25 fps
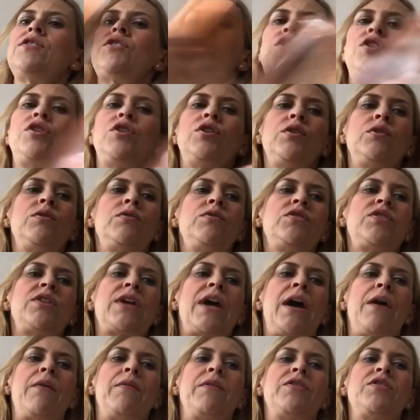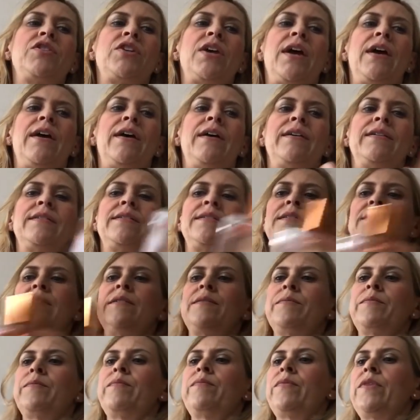two shower gels.
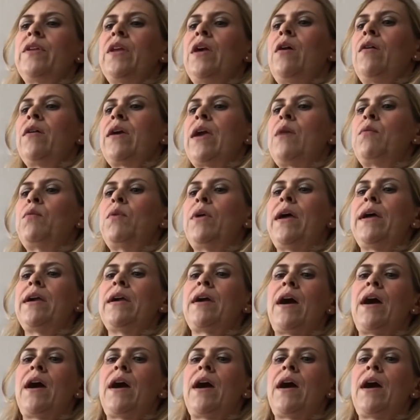Okay, well, I